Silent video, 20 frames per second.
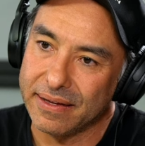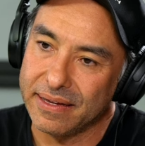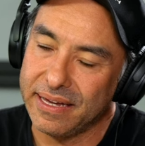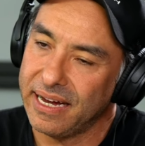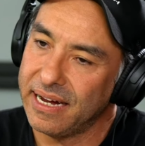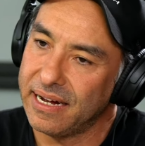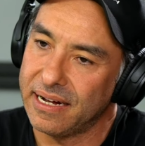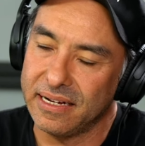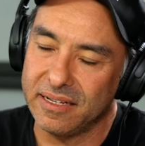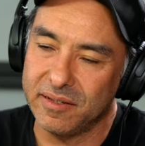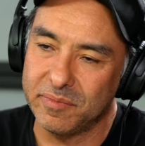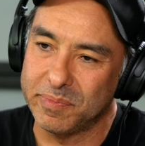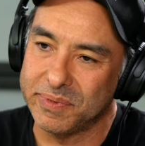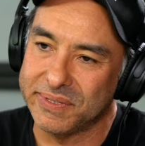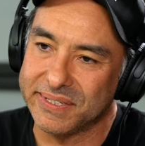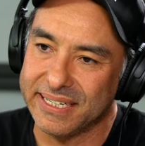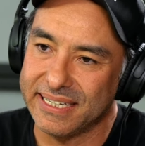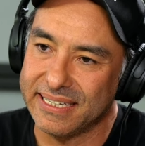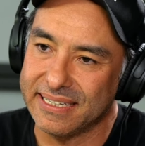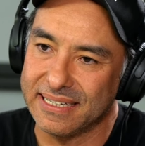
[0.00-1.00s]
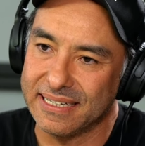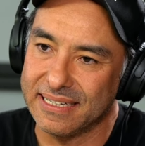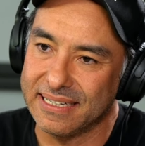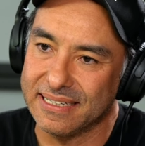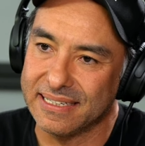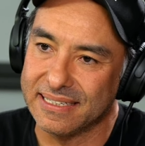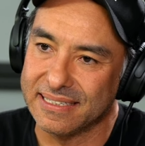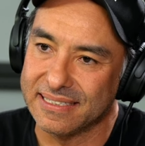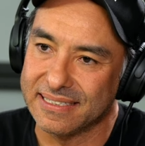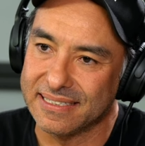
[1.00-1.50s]
Yeah, hundred percent.
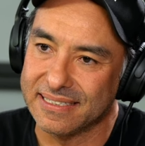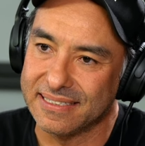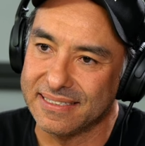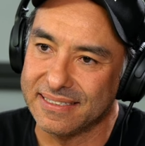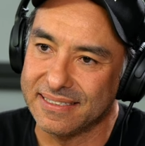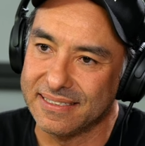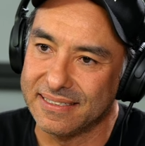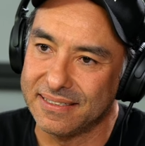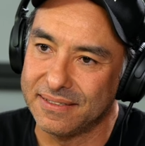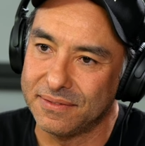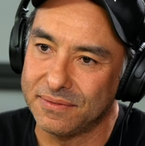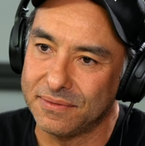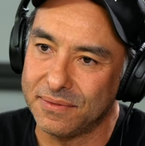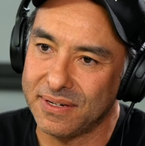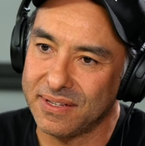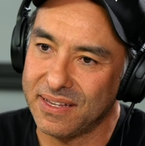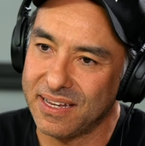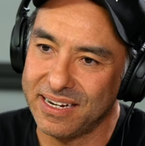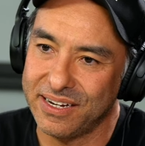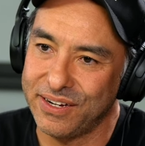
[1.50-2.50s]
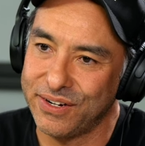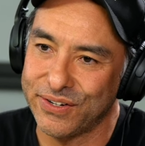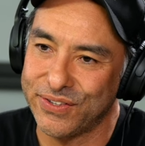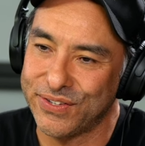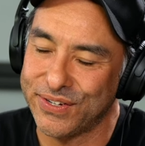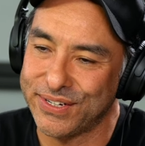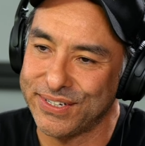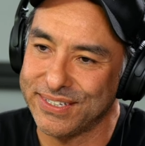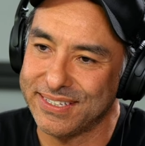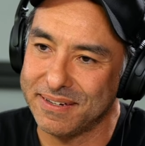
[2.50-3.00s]
Hey. Yeah. What are your
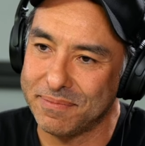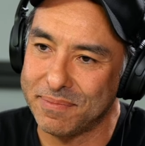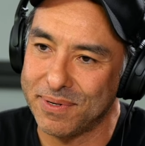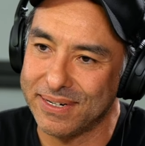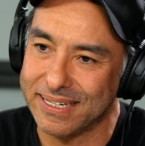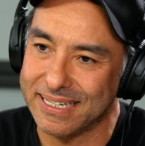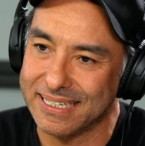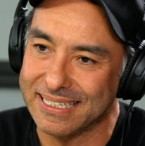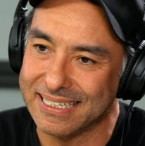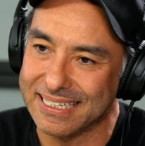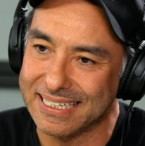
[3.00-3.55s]
thoughts about it?